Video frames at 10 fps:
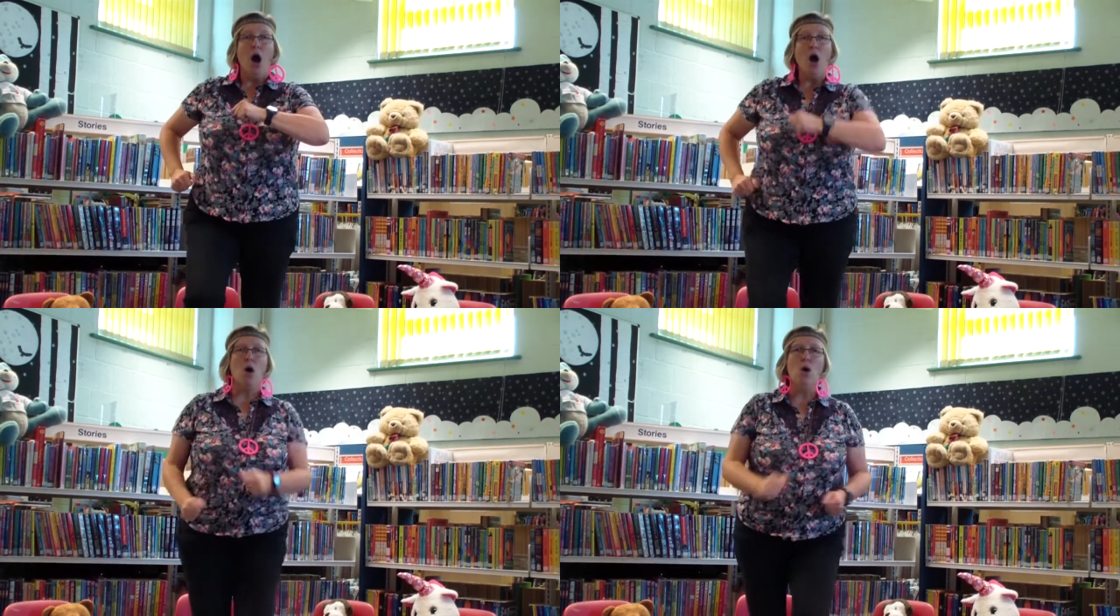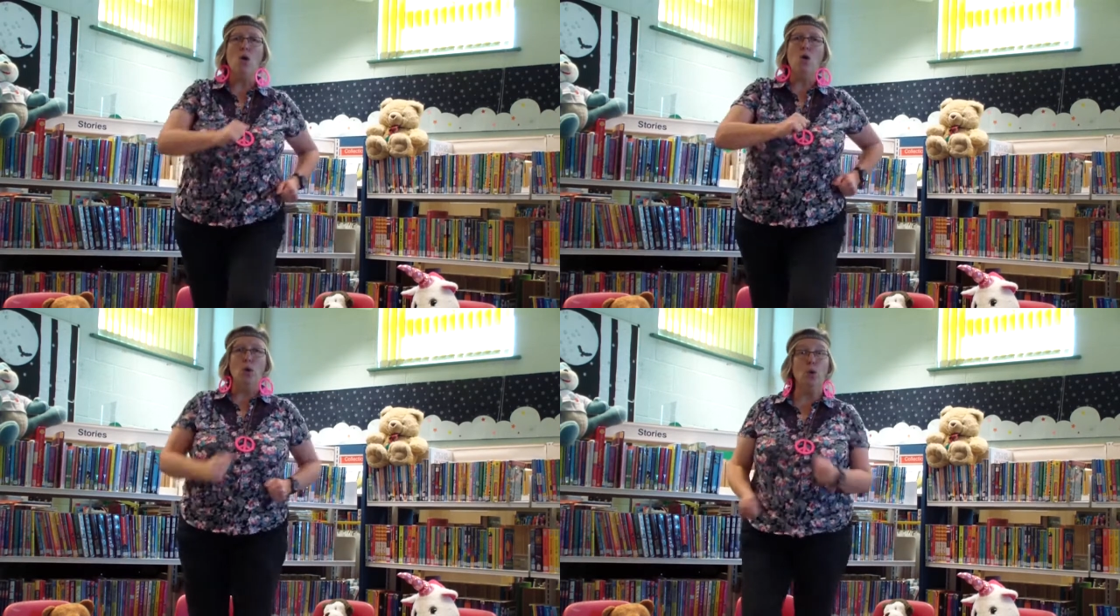
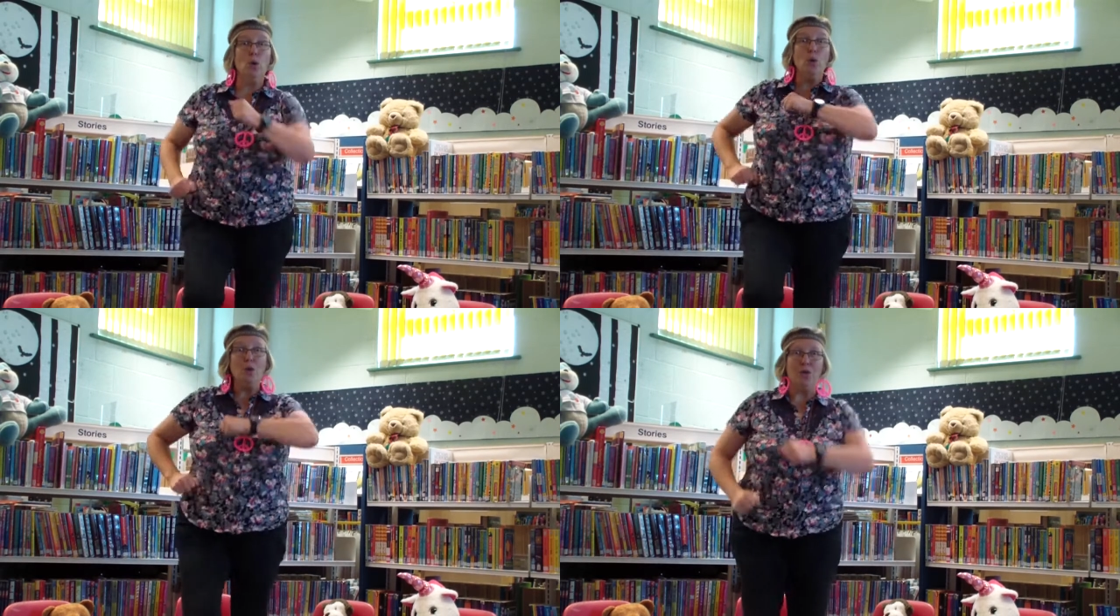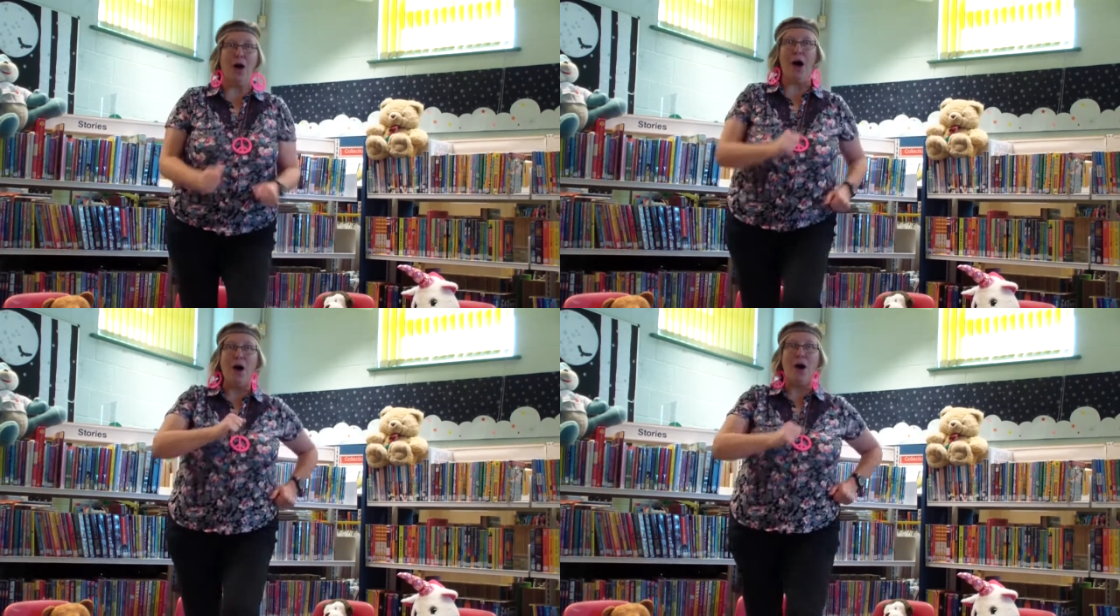Oh,
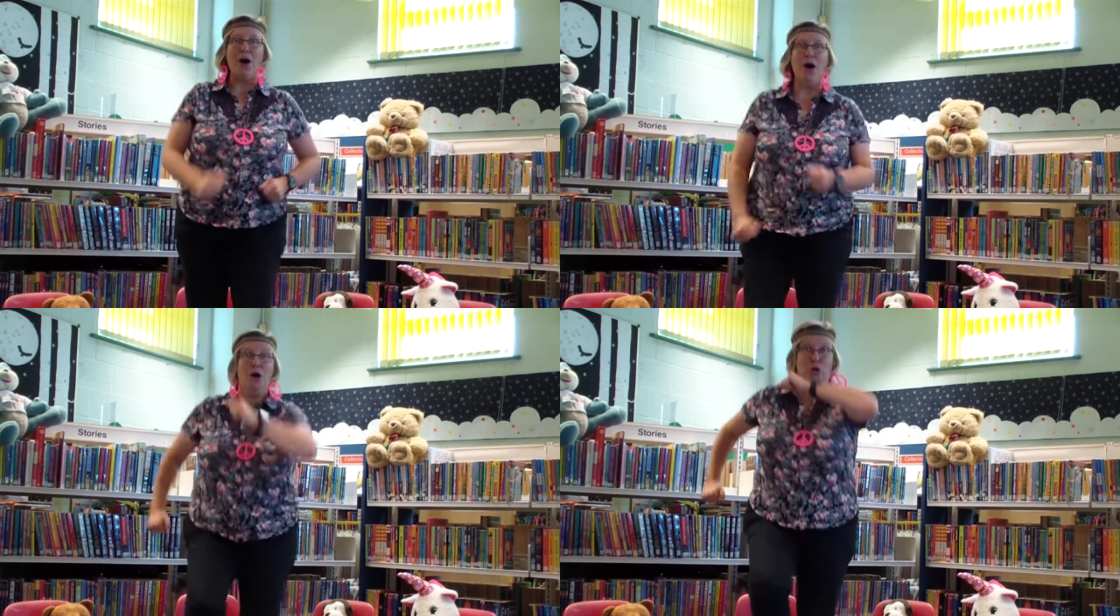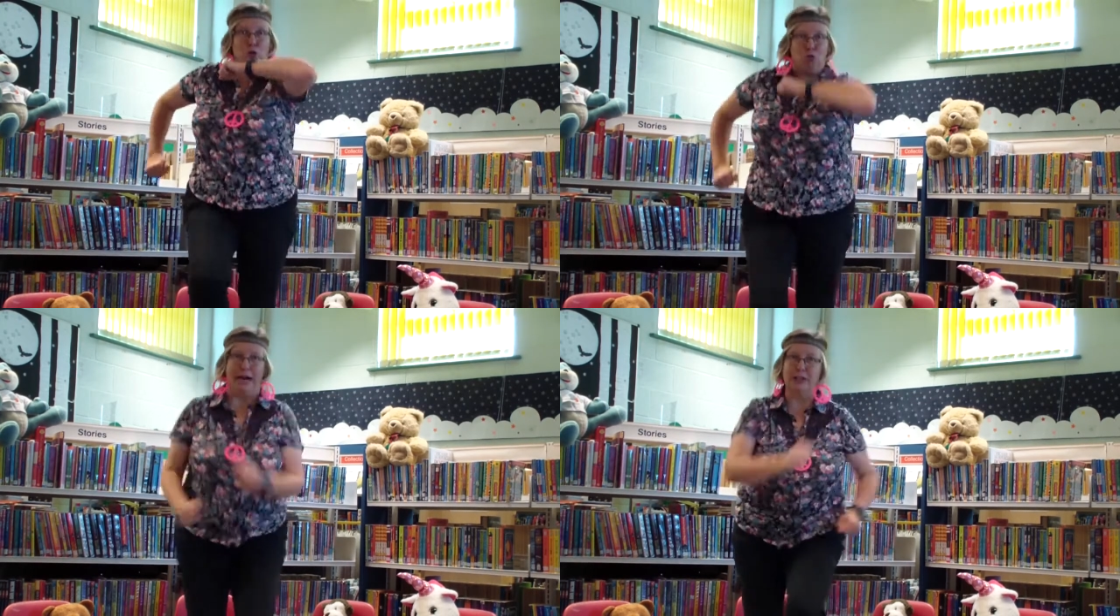the
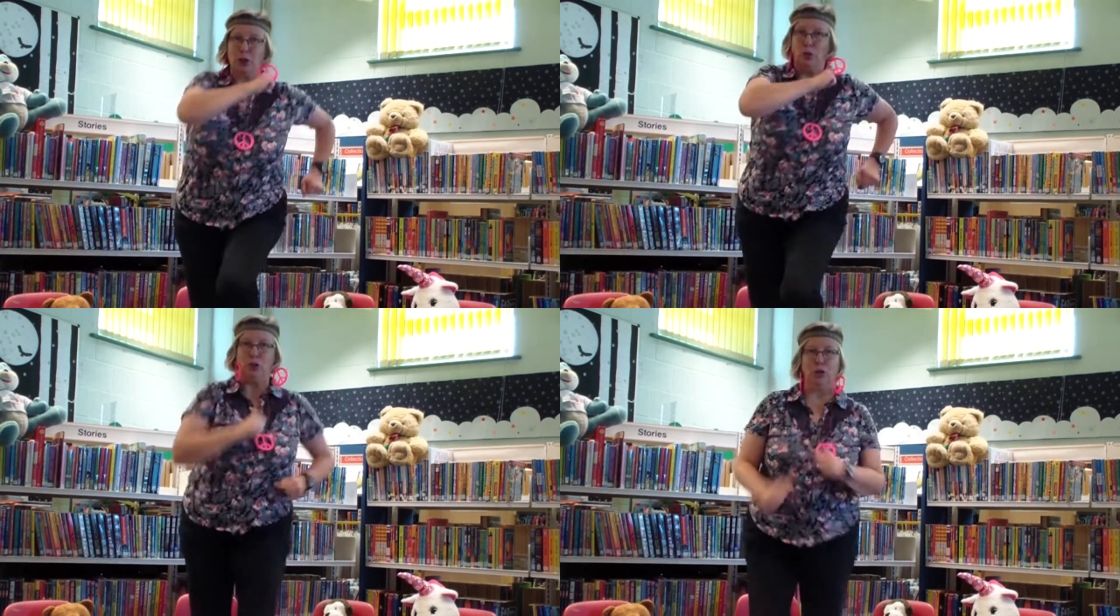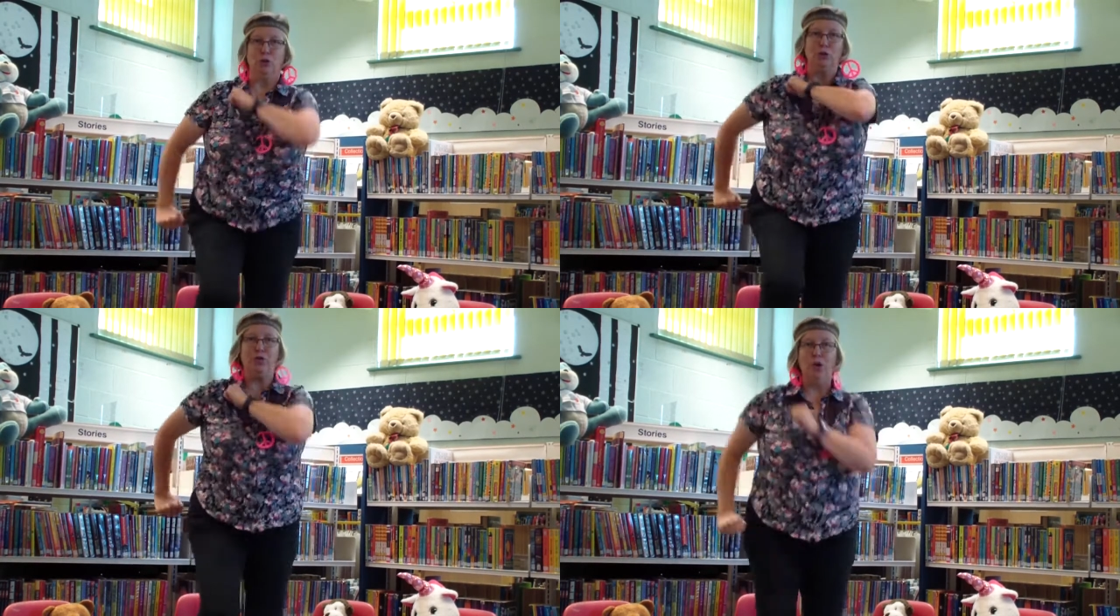Grand Old
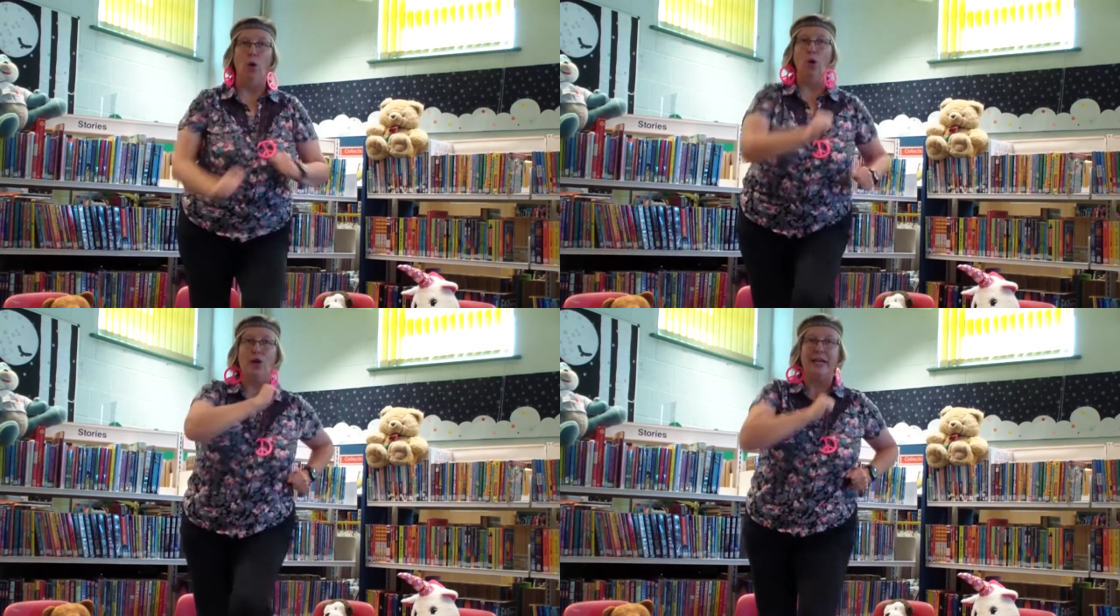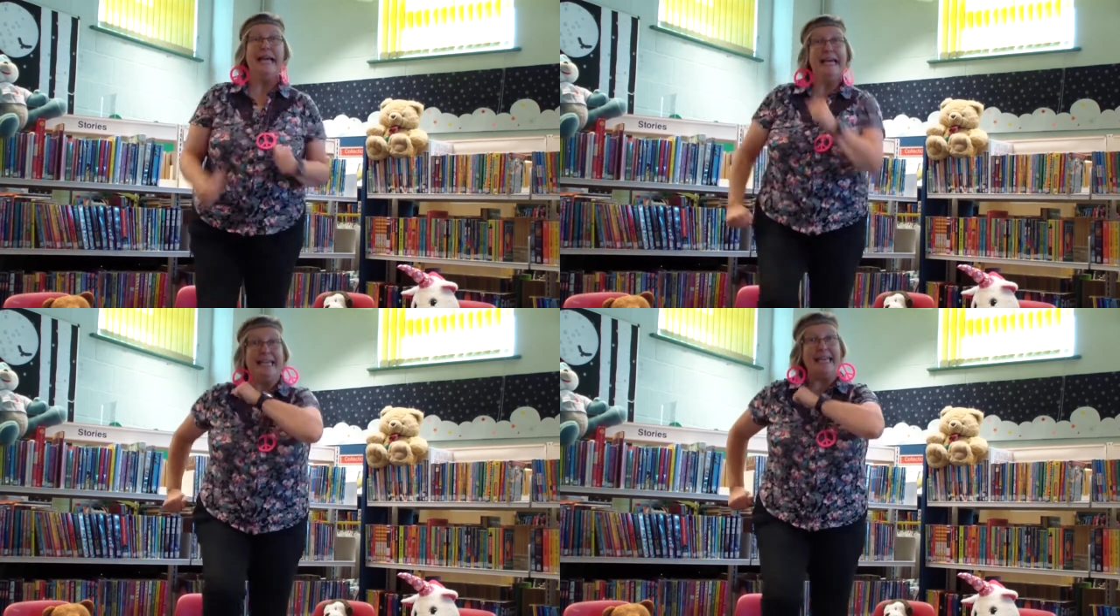Duke of York,
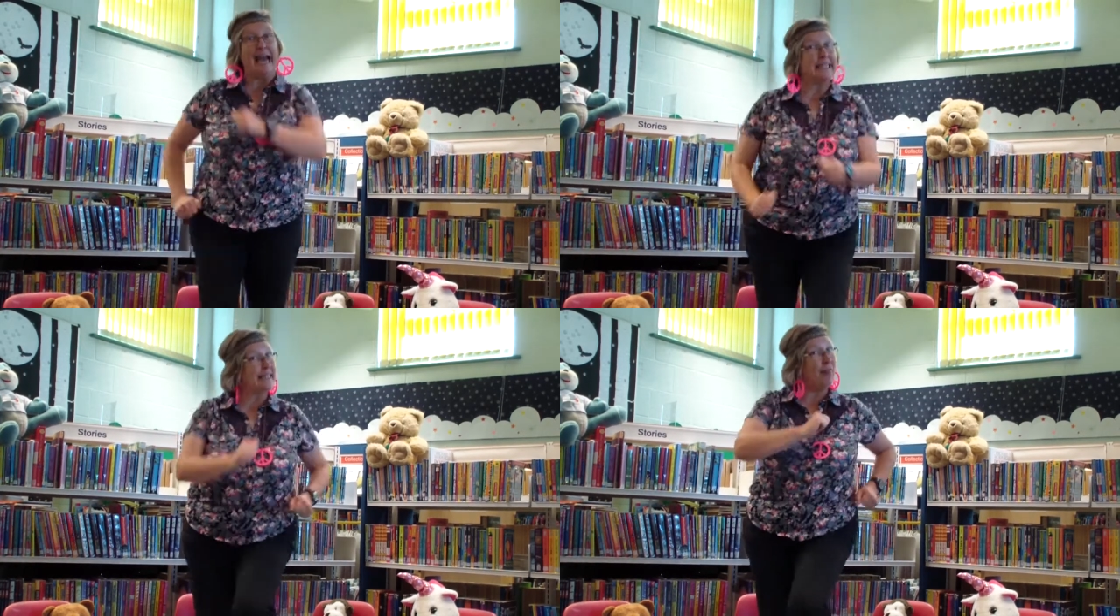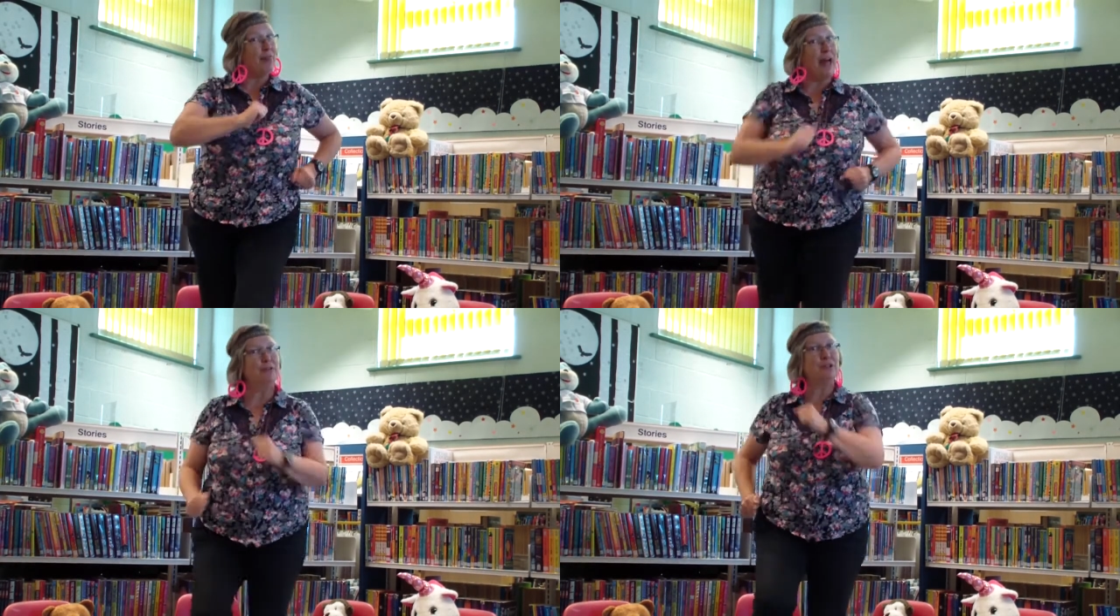he had
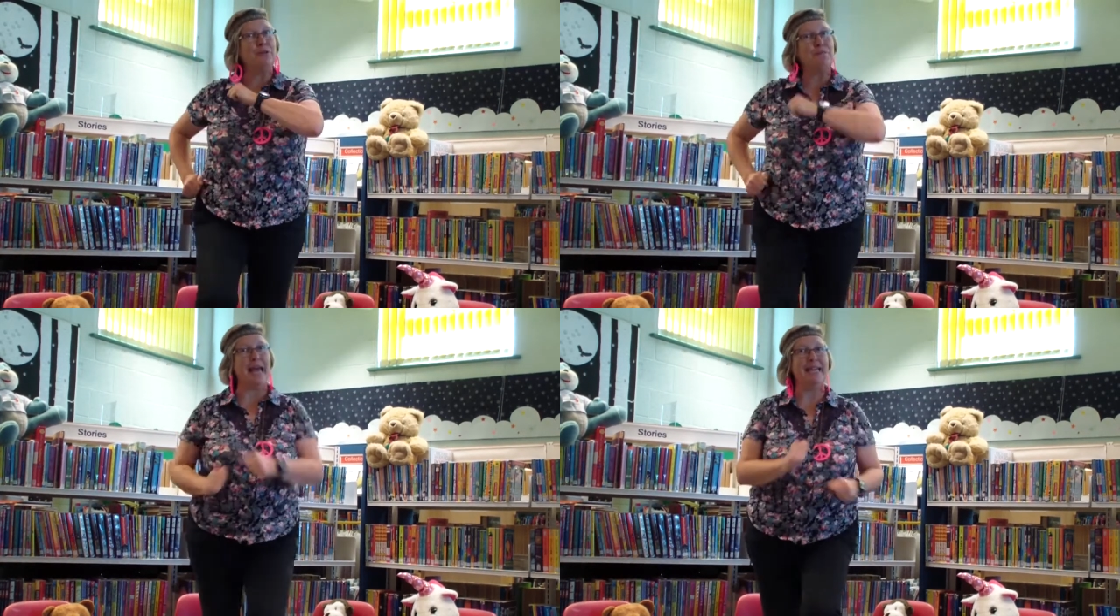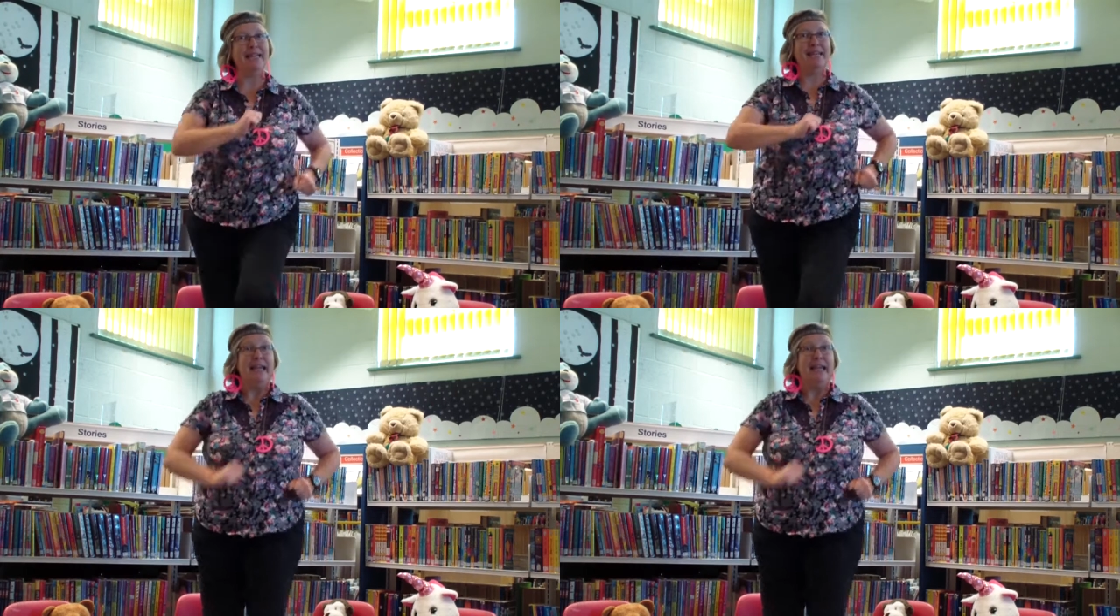10,000 men.